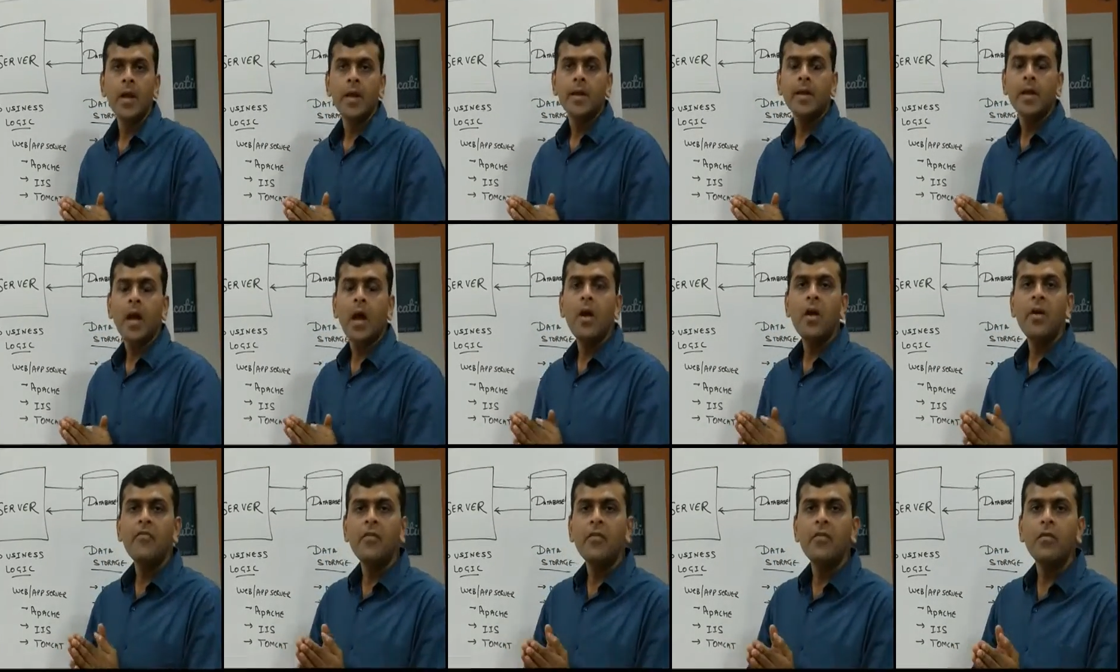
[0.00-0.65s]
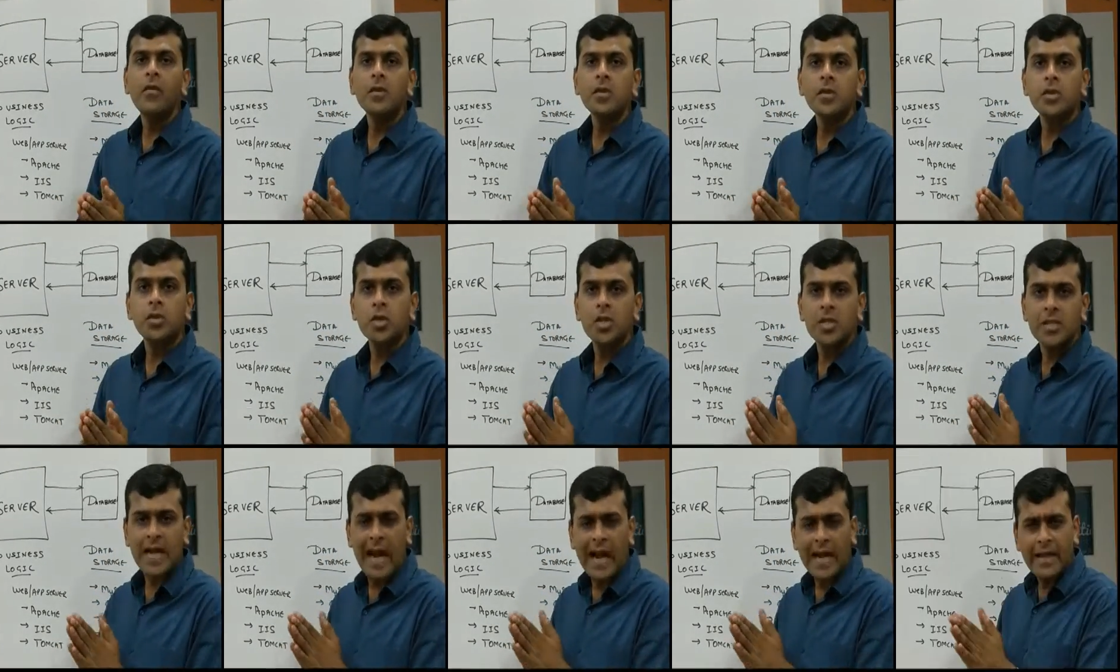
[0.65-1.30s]
Now, if you was to
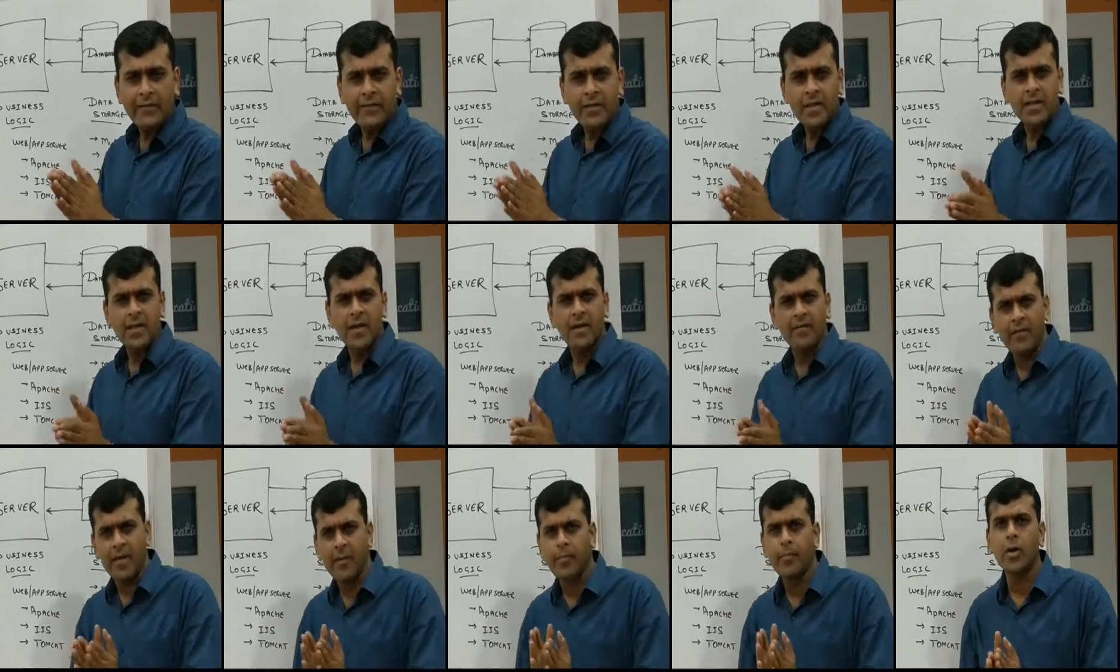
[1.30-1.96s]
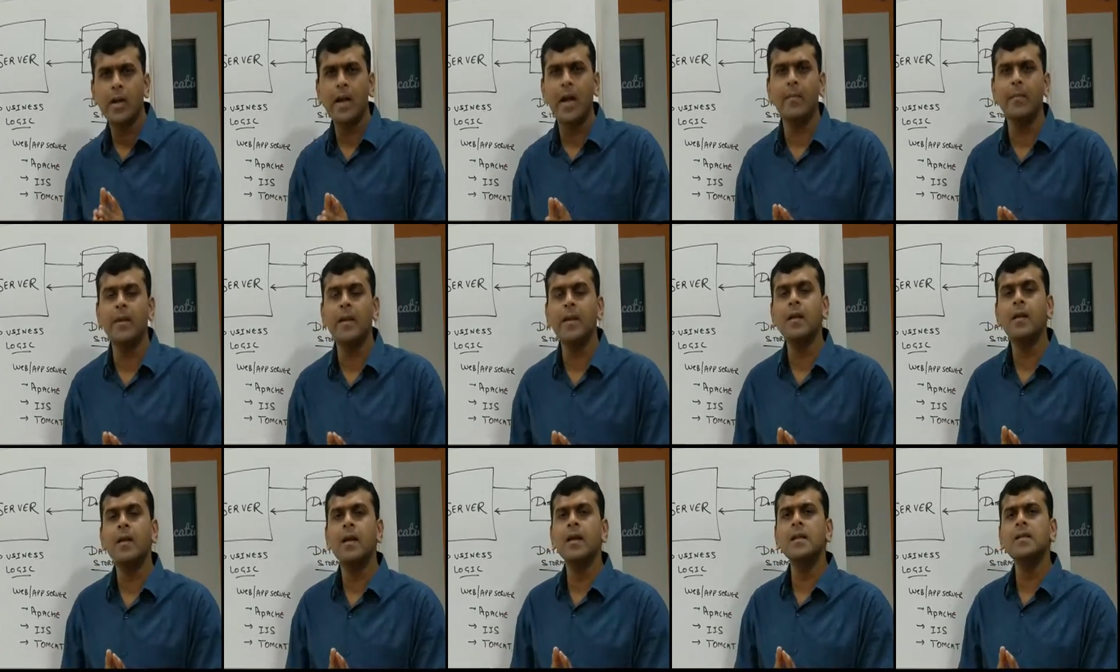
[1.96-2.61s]
start with web
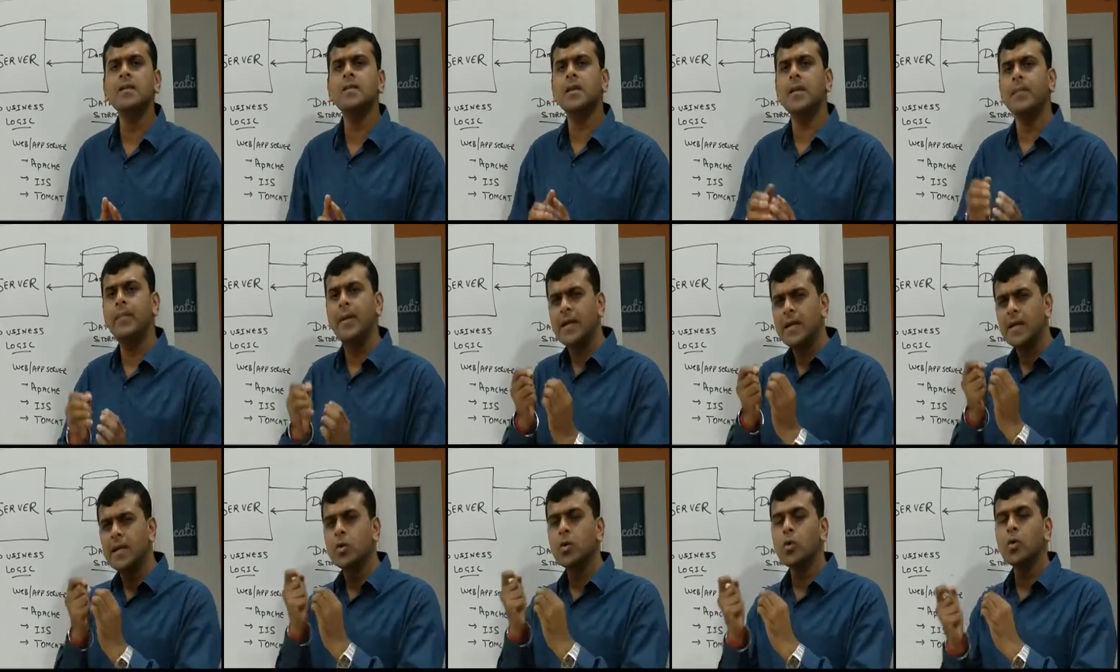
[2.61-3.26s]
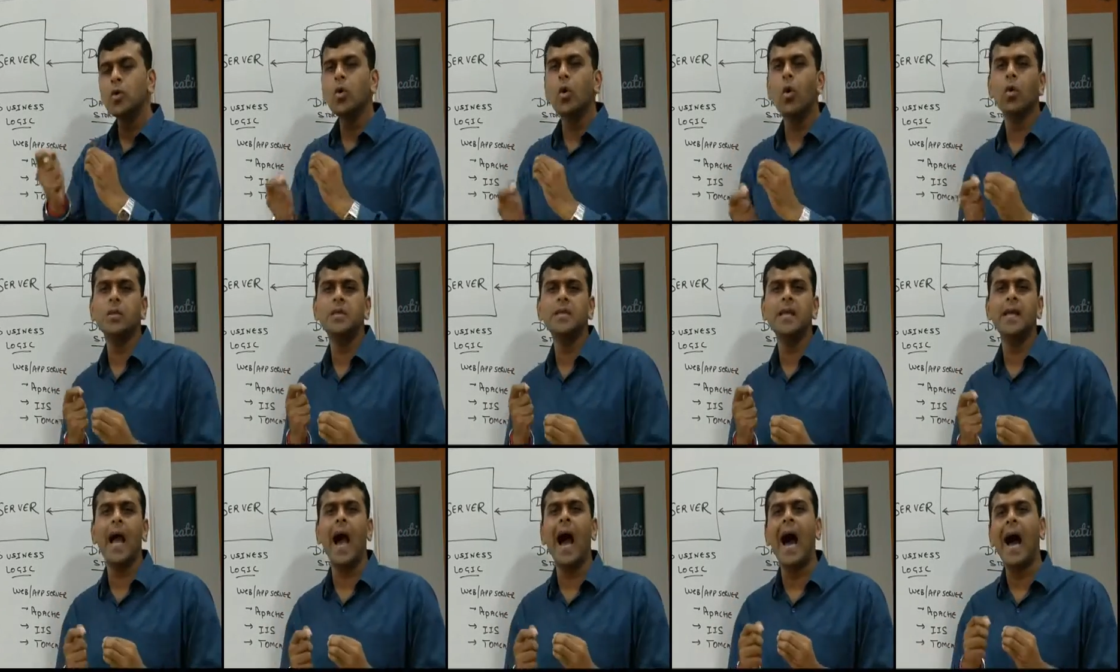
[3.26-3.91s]
programming, it's better to know
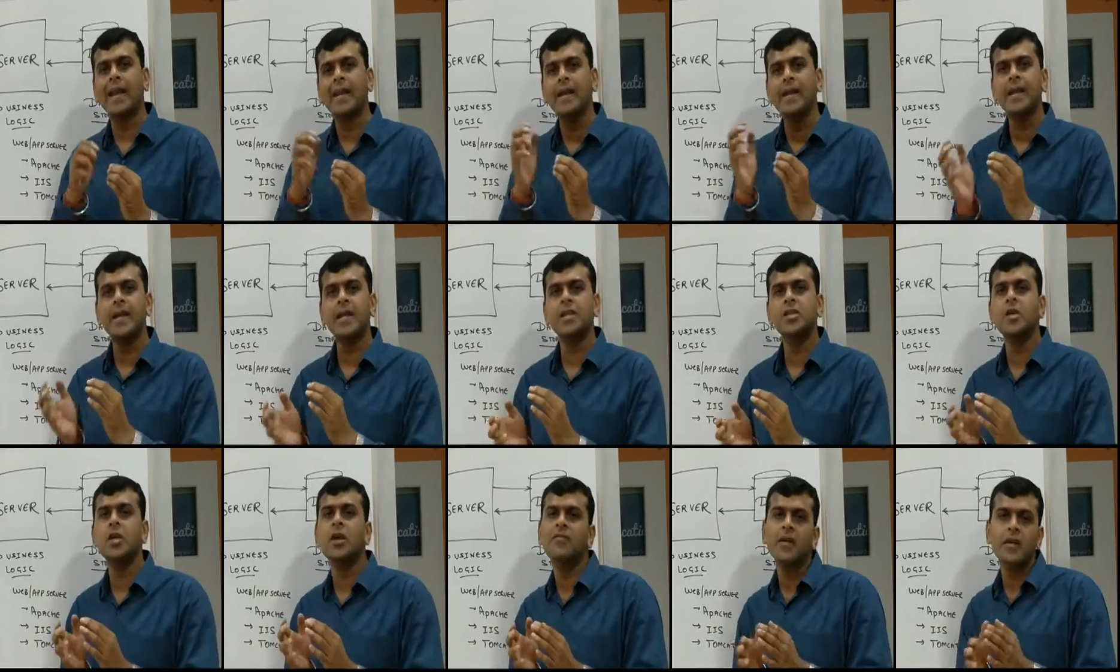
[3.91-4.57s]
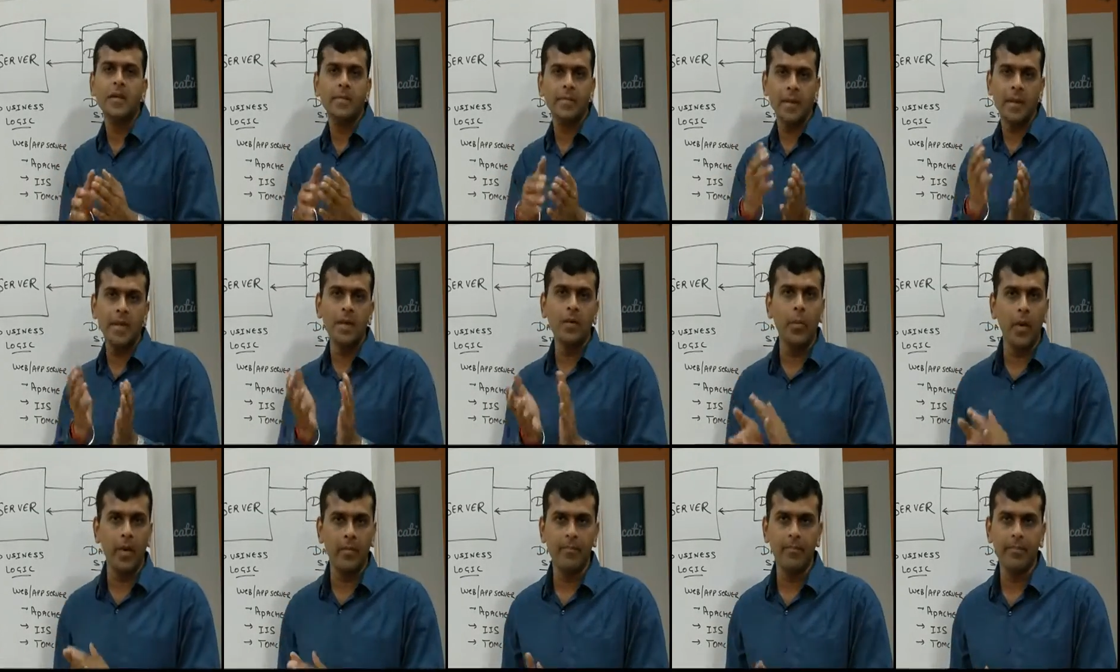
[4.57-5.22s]
the architecture of a typical
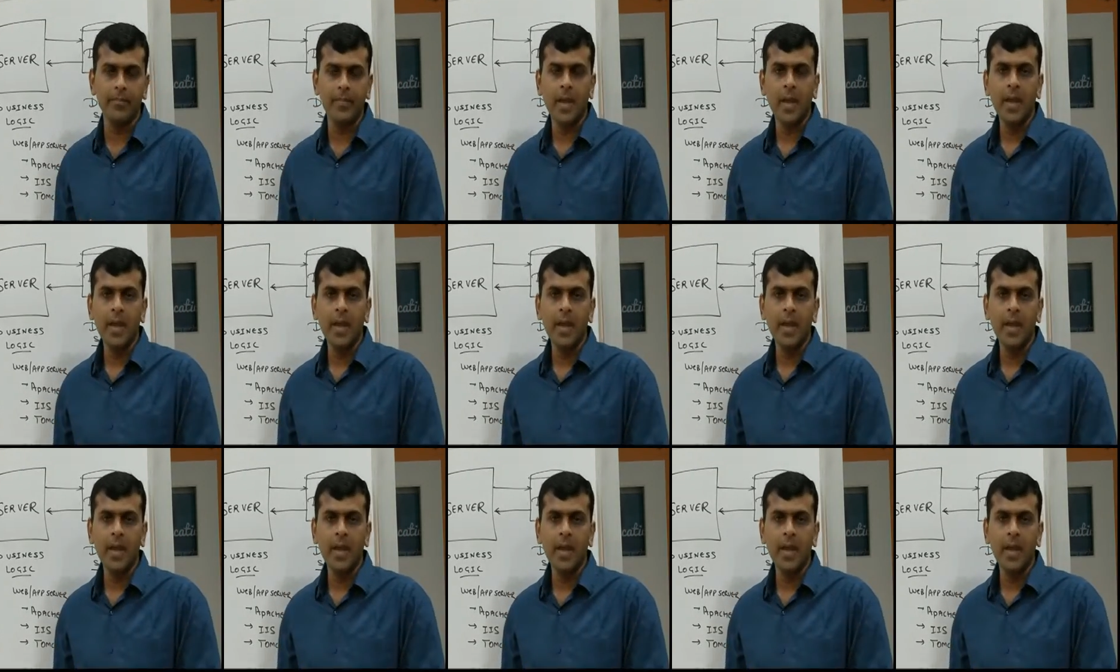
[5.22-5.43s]
web.